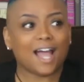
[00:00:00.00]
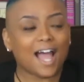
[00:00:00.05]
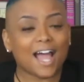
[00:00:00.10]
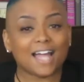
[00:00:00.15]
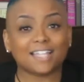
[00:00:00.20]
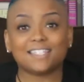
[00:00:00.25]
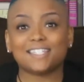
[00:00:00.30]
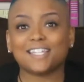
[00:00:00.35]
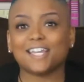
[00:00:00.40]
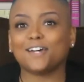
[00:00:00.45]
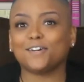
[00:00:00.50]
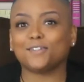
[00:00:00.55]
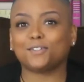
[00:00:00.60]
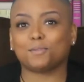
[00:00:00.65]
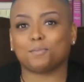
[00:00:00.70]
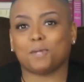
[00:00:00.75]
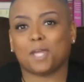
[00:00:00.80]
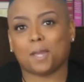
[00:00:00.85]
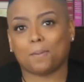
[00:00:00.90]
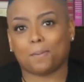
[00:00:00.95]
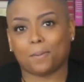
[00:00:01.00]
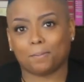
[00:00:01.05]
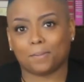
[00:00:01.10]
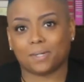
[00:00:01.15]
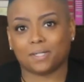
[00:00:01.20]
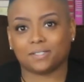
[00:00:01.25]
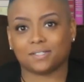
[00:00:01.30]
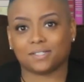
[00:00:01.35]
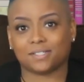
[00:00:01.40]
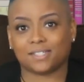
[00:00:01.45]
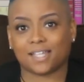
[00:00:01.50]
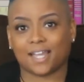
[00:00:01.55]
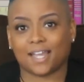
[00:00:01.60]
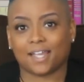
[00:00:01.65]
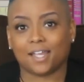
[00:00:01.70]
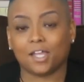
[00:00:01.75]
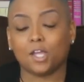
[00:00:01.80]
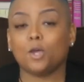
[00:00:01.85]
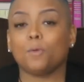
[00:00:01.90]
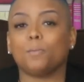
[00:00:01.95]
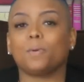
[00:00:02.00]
I tell them Happy Mother's Day